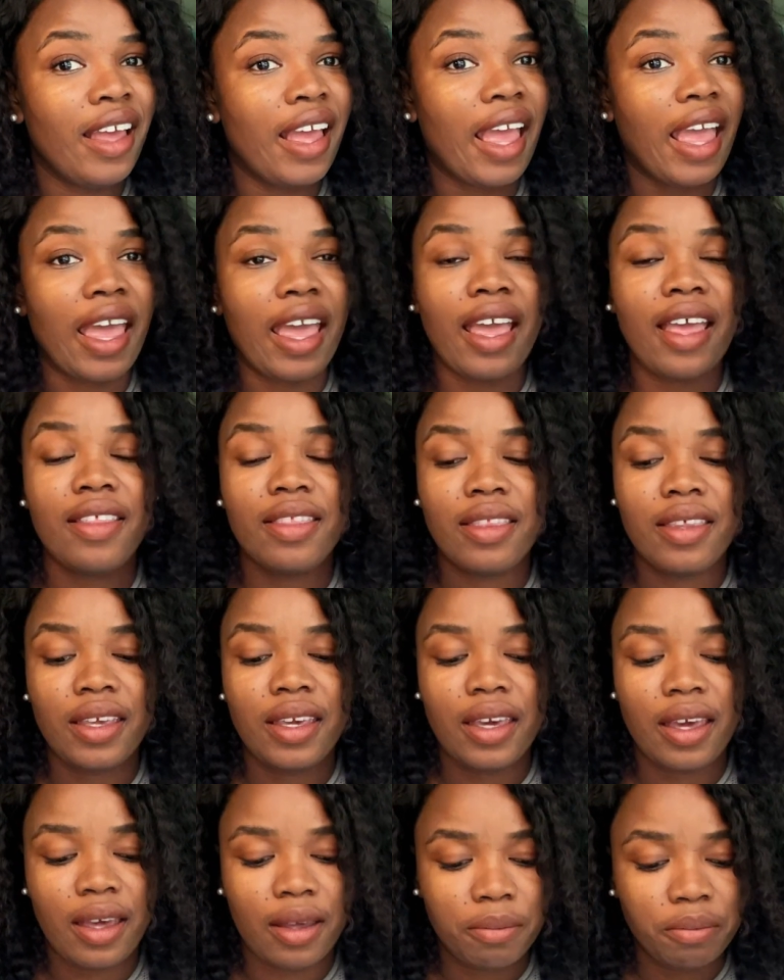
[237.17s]
at
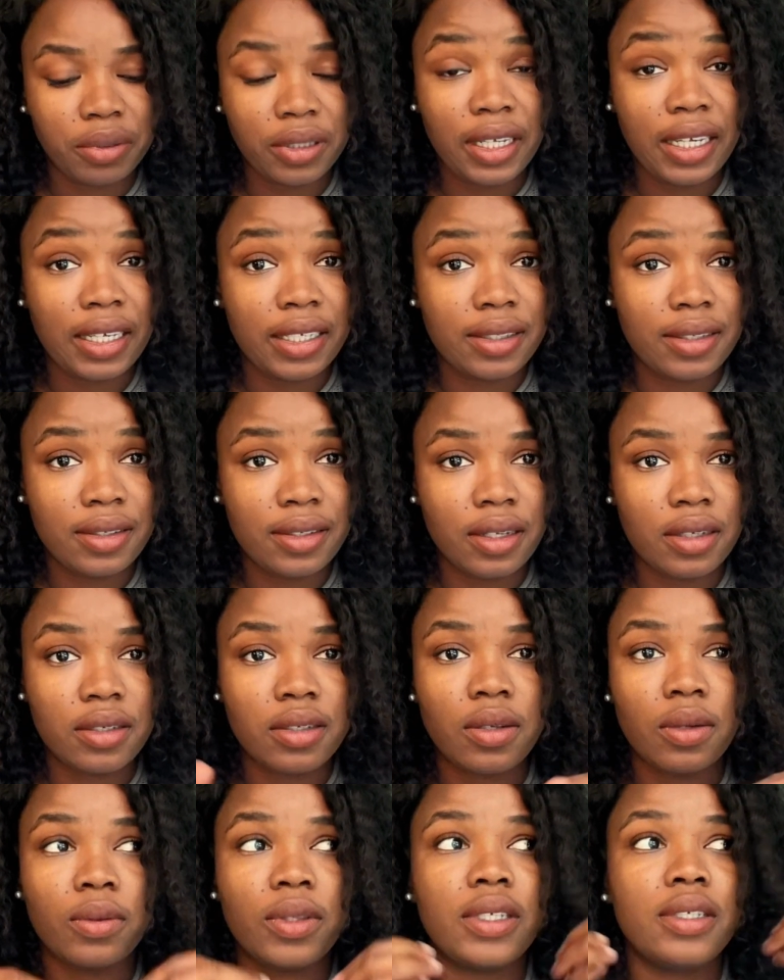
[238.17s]
the place,
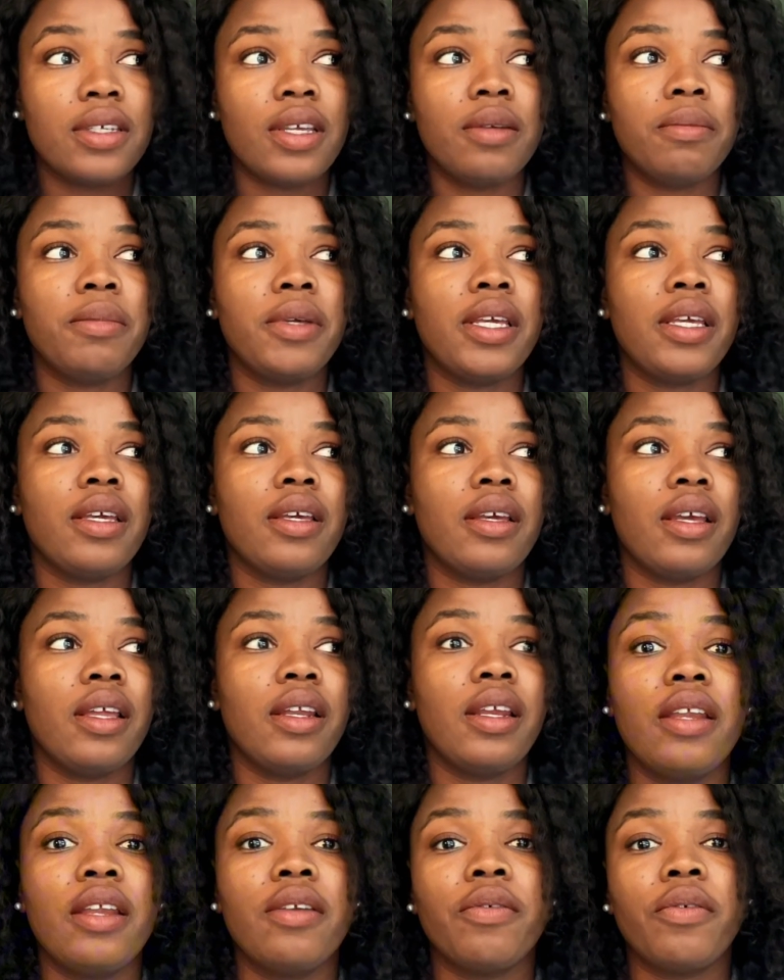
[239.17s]
so this can be an
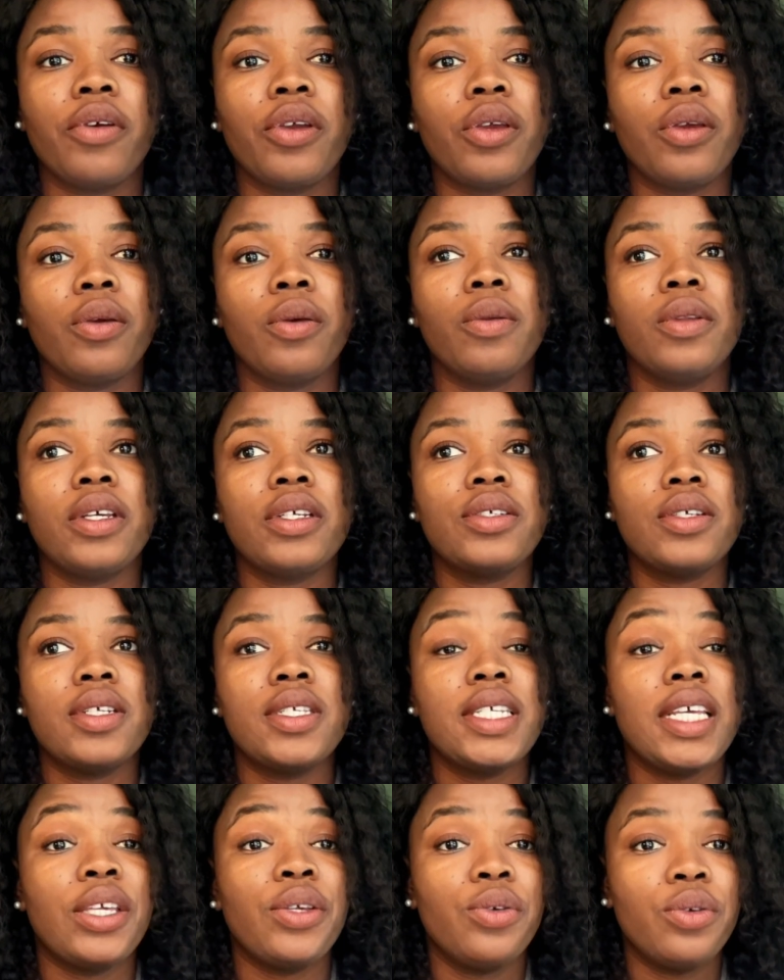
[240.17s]
for you. Let's just
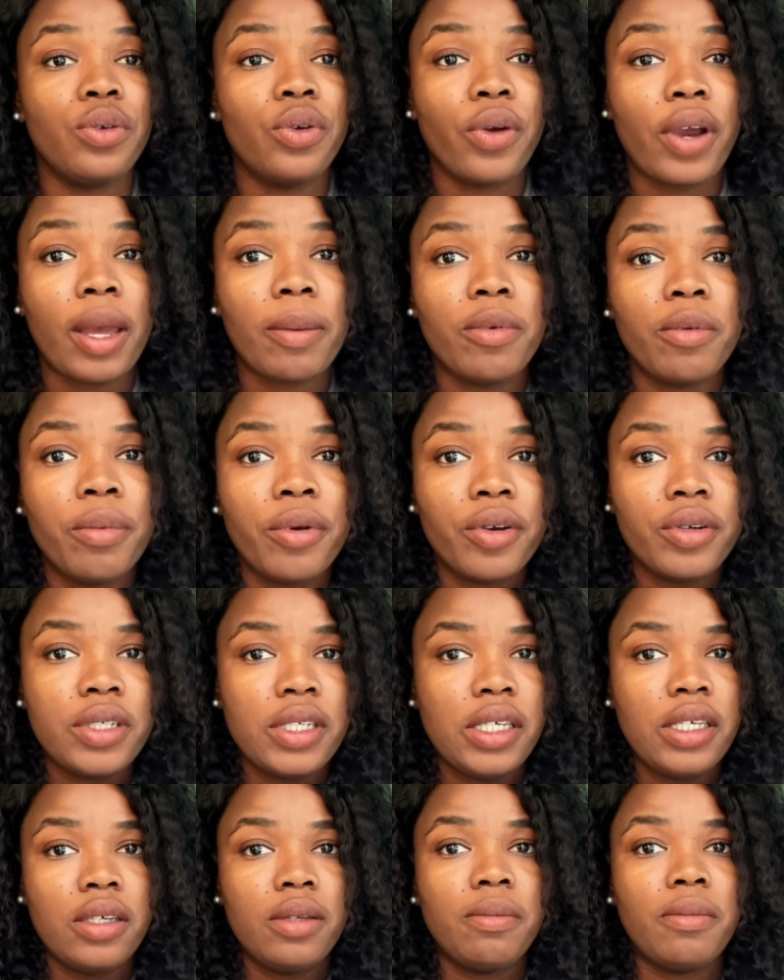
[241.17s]
say you grab a per
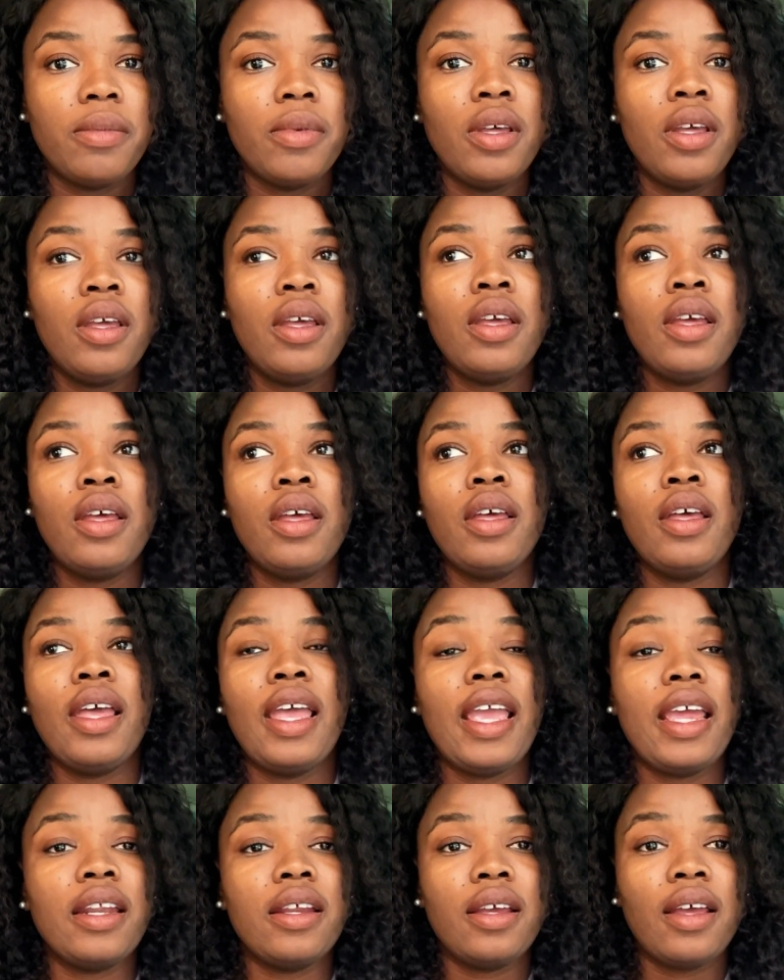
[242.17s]
diem
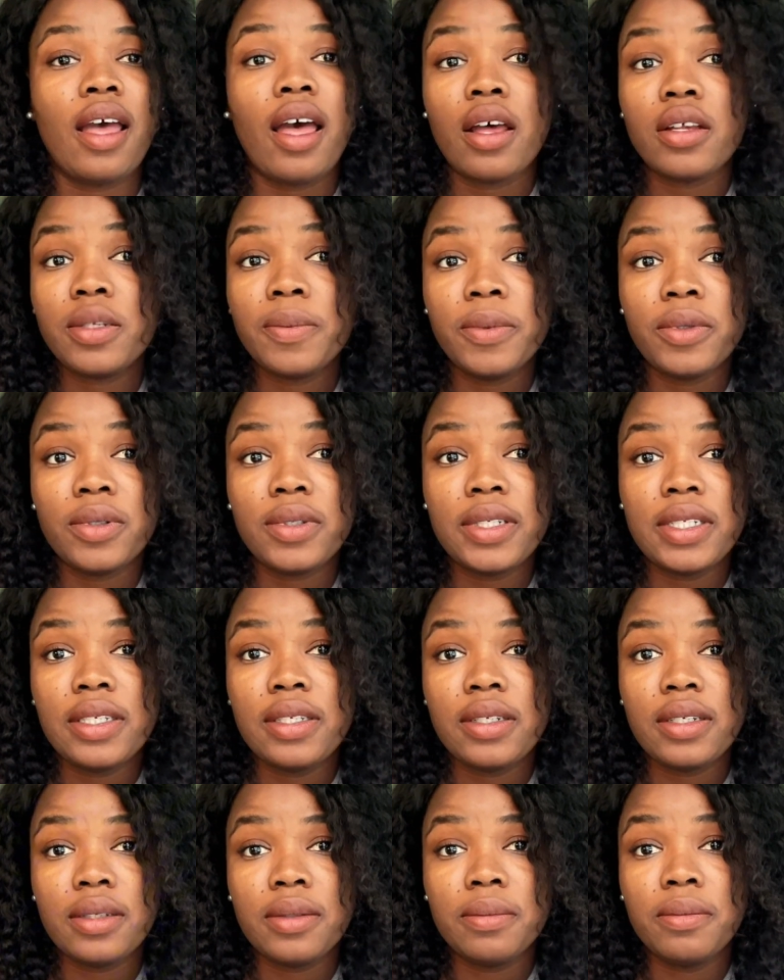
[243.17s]
at a hospital
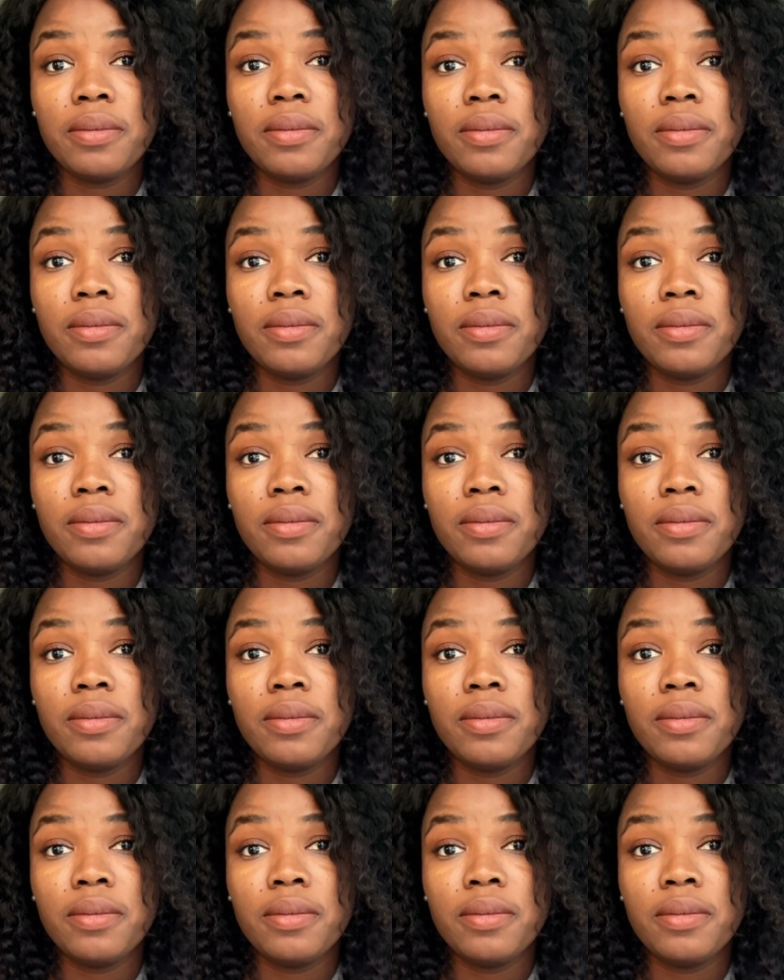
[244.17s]
system.